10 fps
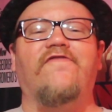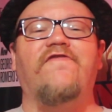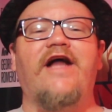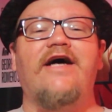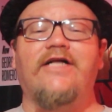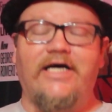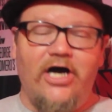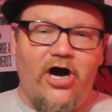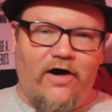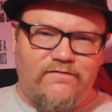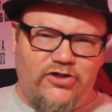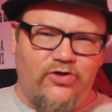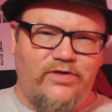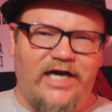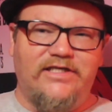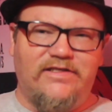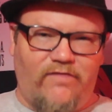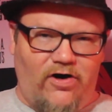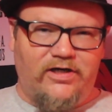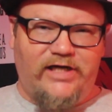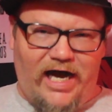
the finale of 2 days of haunted